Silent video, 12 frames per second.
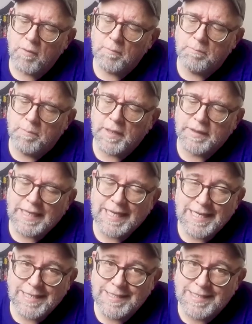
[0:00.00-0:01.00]
but the
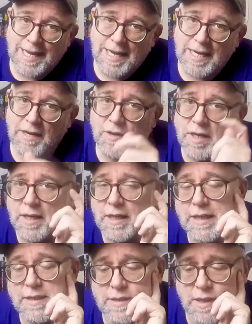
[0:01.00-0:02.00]
inside area,
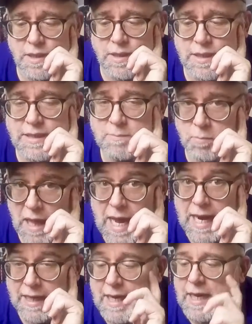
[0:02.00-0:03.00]
it's black.